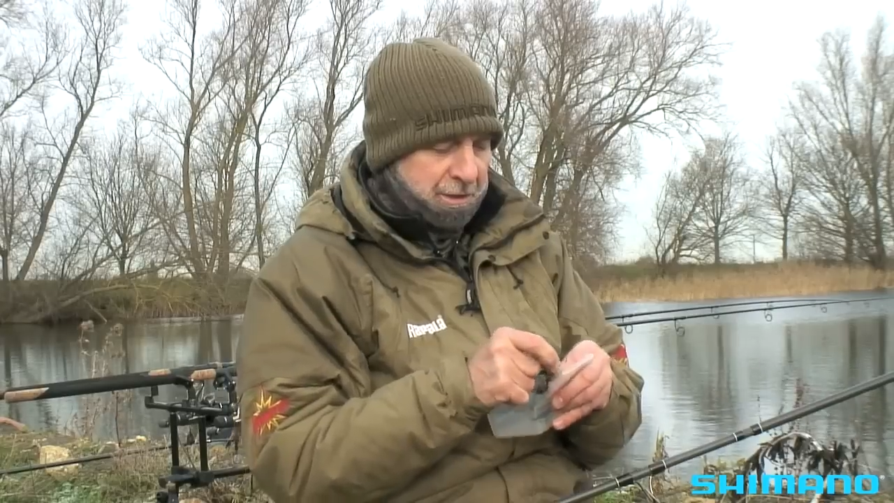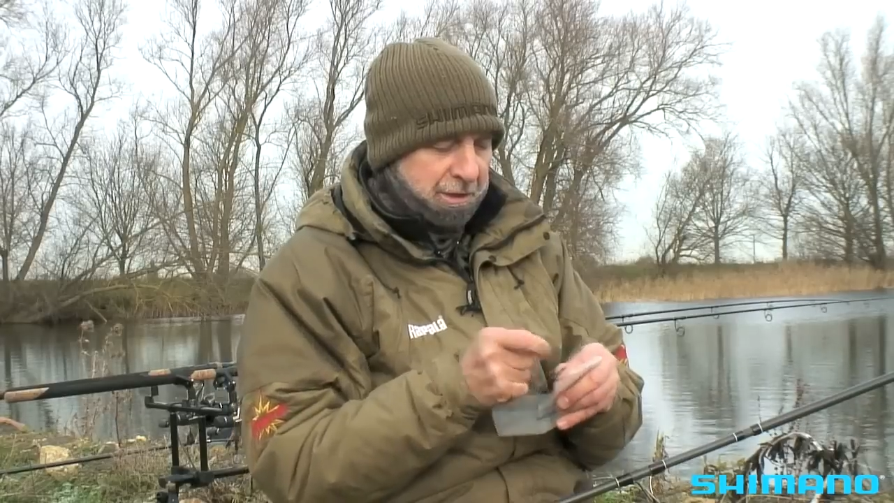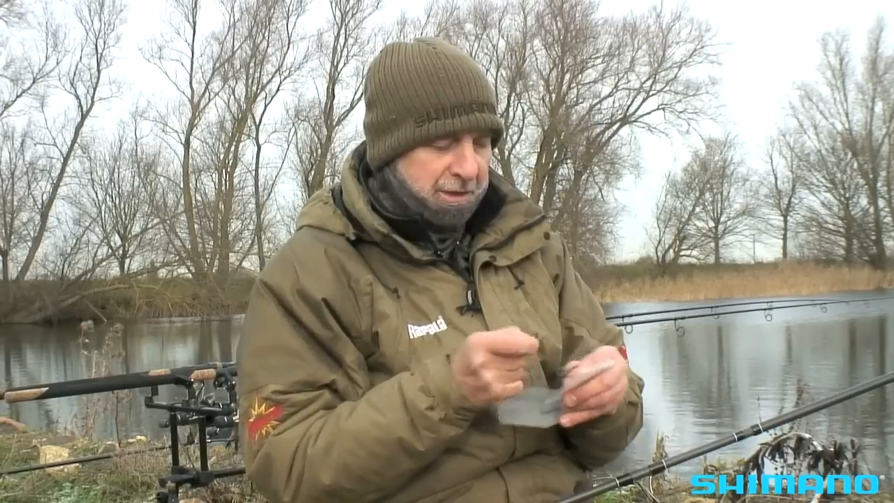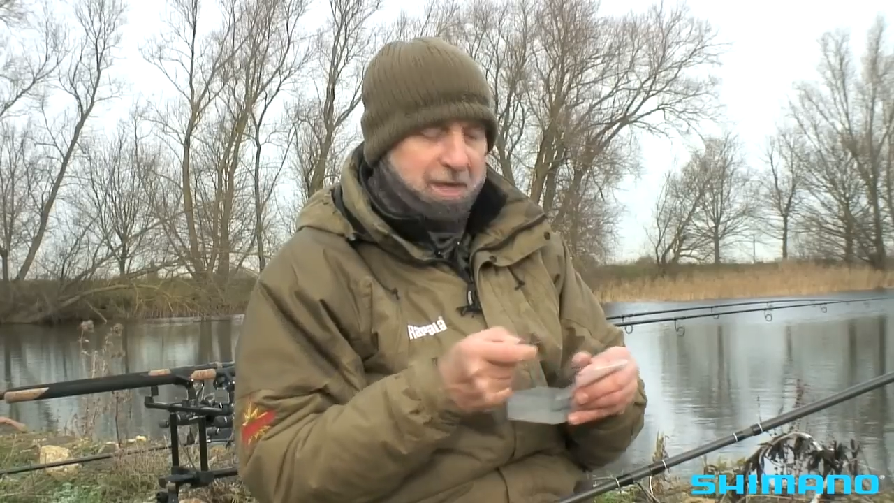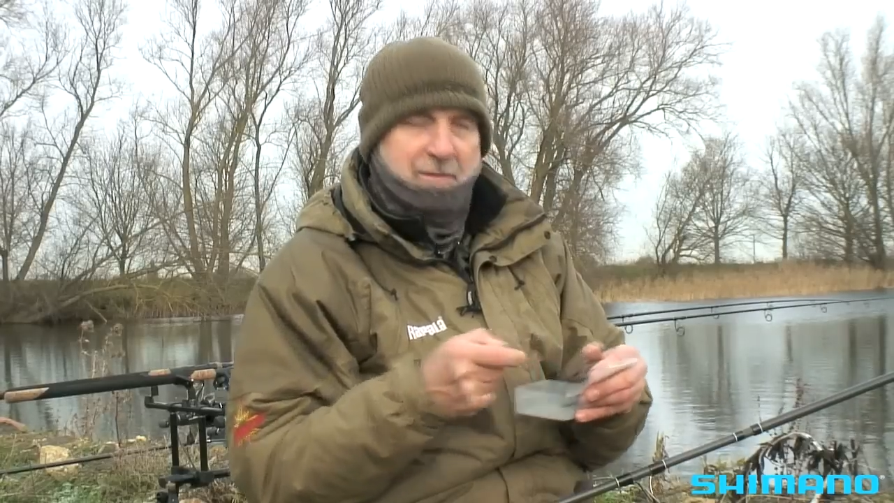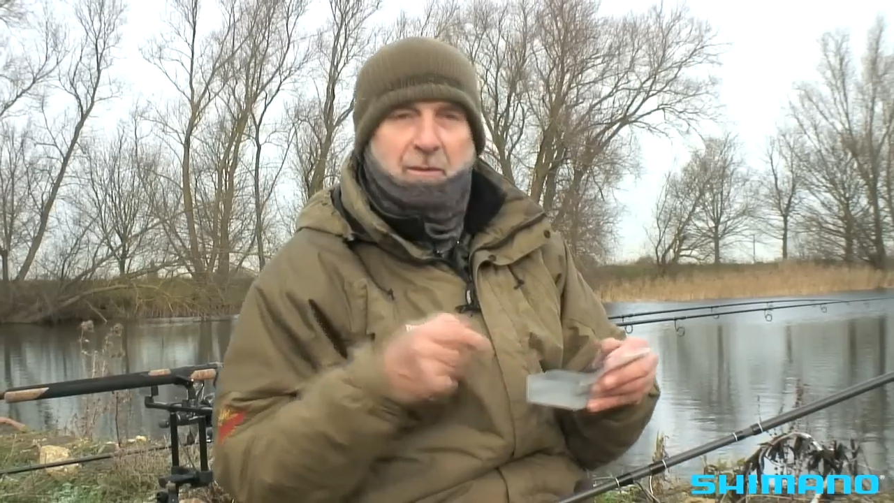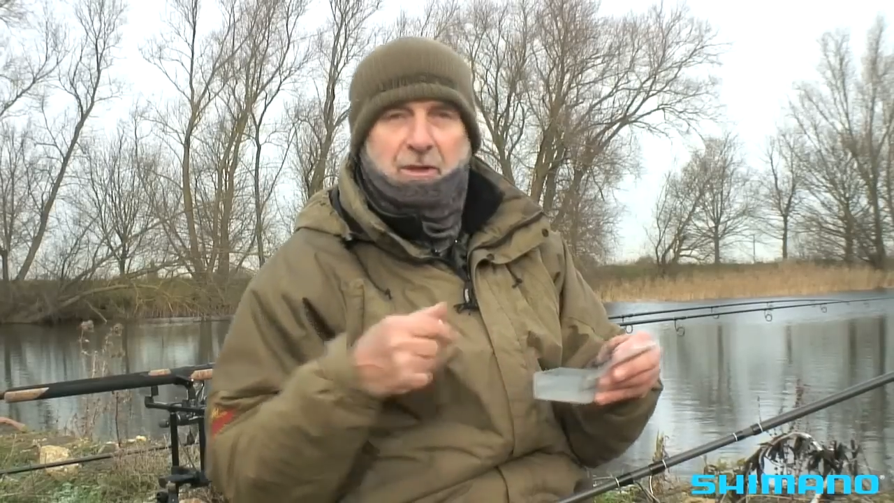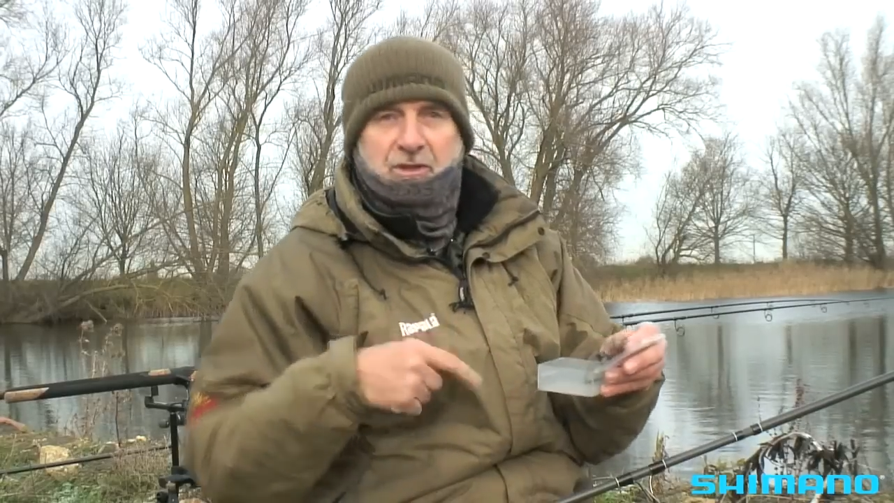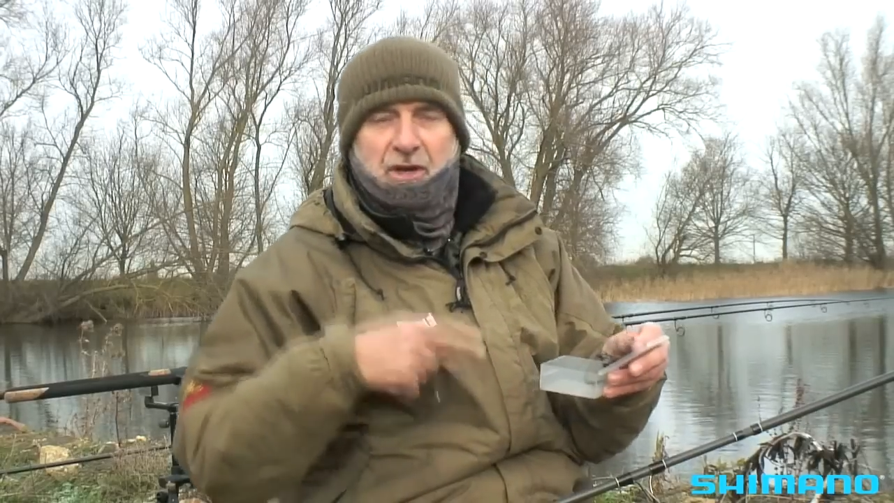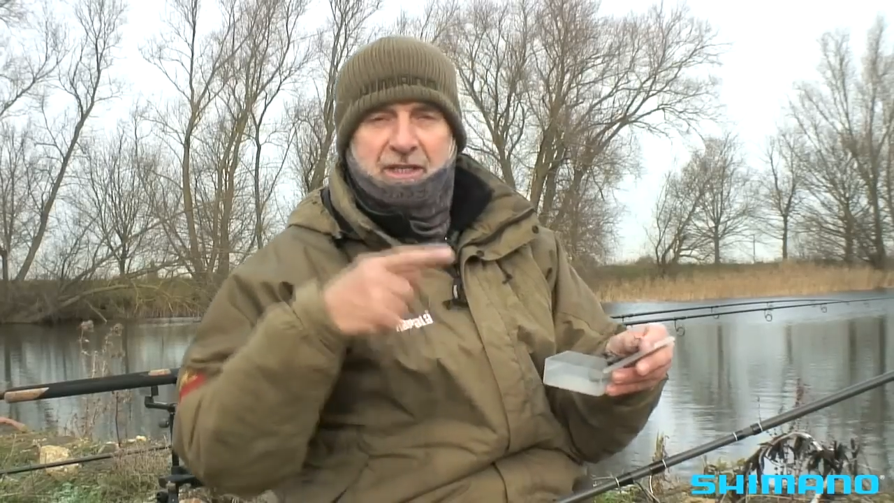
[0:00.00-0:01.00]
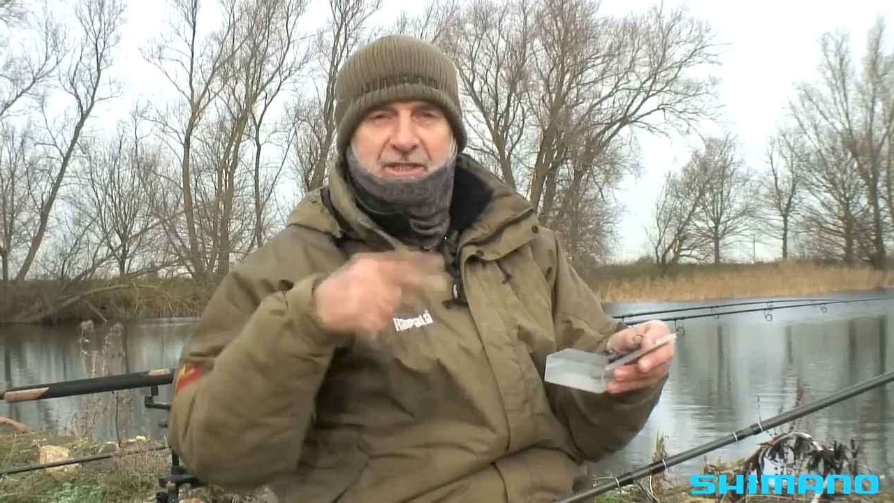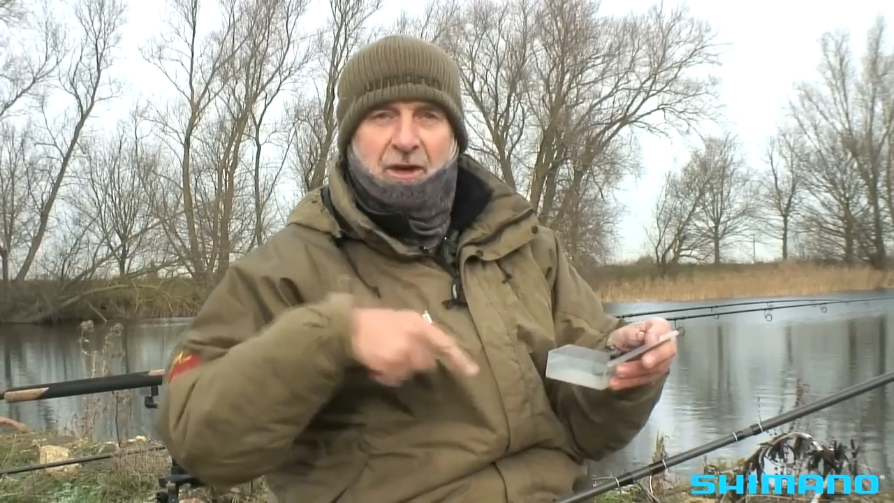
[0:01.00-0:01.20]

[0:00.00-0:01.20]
keep them on trace